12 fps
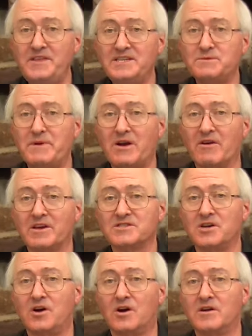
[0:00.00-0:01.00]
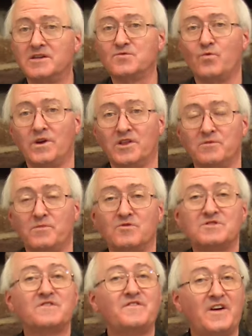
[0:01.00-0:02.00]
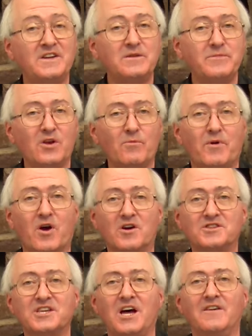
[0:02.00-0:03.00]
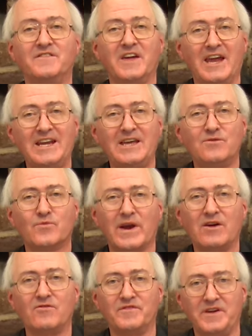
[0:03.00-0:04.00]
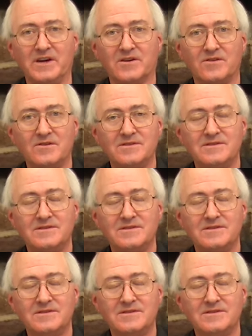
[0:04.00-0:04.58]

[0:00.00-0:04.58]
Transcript: these bearings are is one of the most fundamental parts of any rail vehicle.